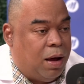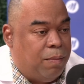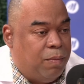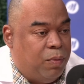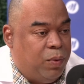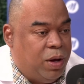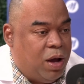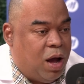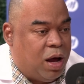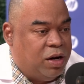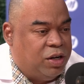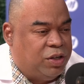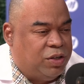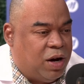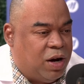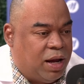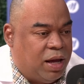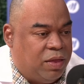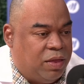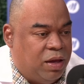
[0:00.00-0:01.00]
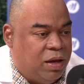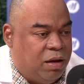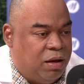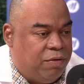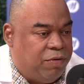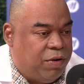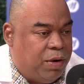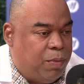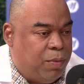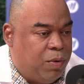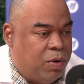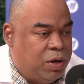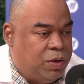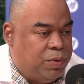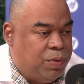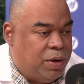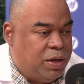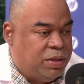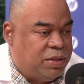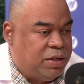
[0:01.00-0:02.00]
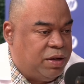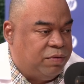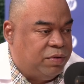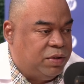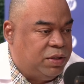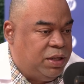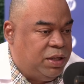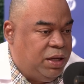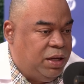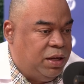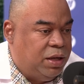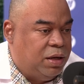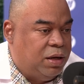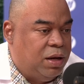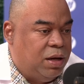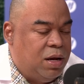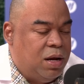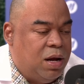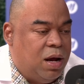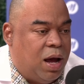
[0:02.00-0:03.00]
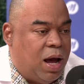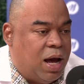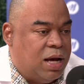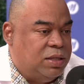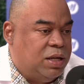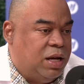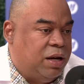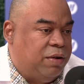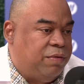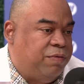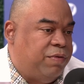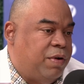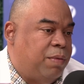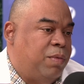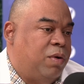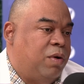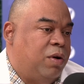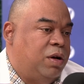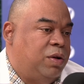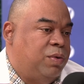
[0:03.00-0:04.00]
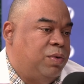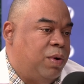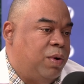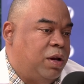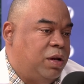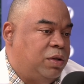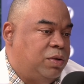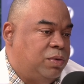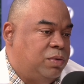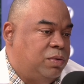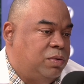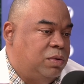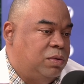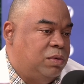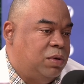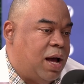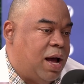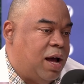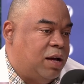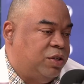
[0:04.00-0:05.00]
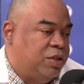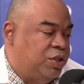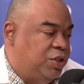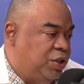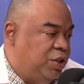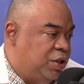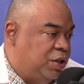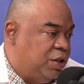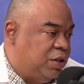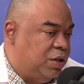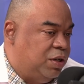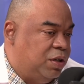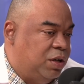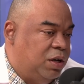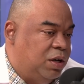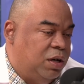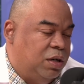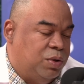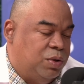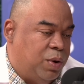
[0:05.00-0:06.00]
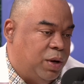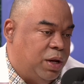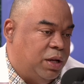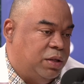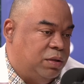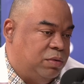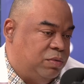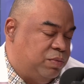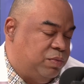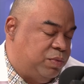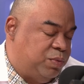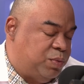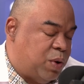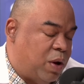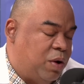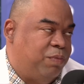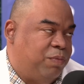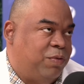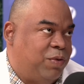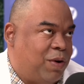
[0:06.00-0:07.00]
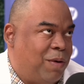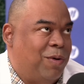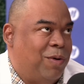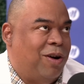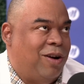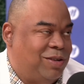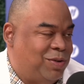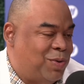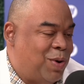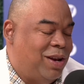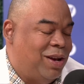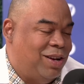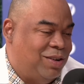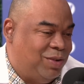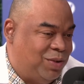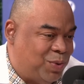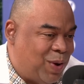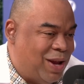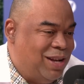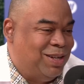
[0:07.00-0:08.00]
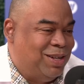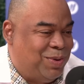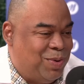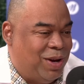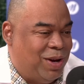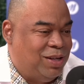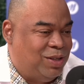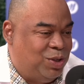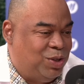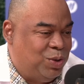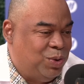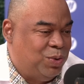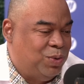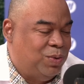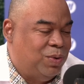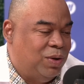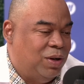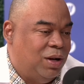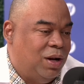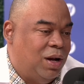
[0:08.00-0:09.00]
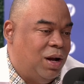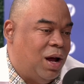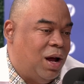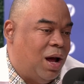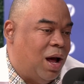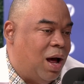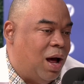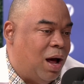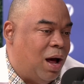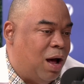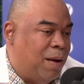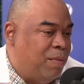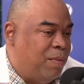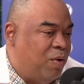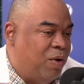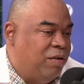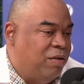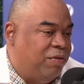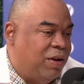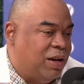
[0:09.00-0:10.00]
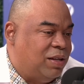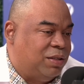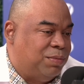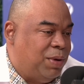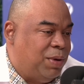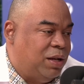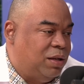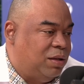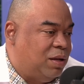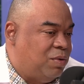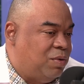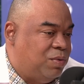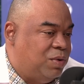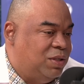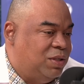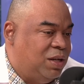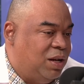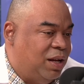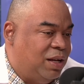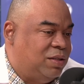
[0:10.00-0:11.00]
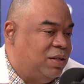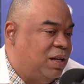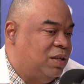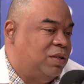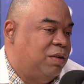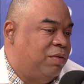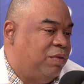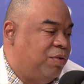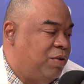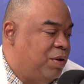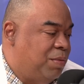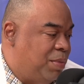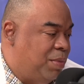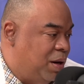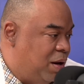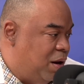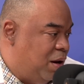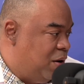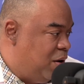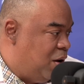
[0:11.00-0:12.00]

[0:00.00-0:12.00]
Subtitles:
We got the track, I think, in February 2017. As at February 22 last year, February 2022, our investment was in excess of $3 billion.